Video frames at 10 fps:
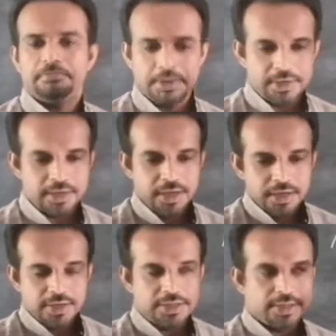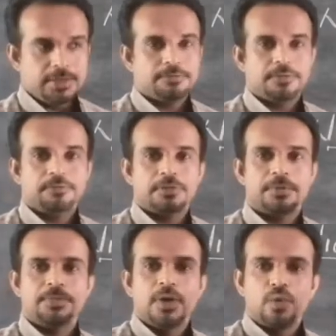Maybe the chief
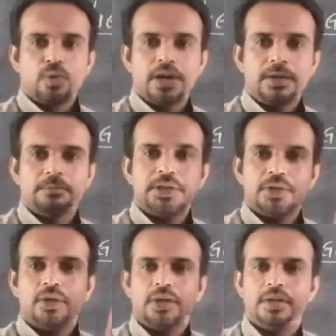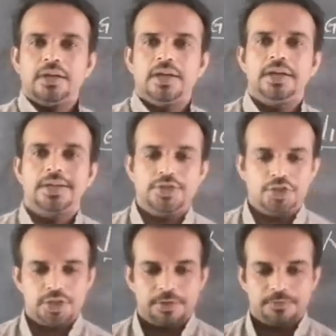from one particular
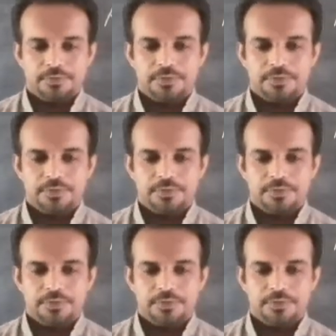region,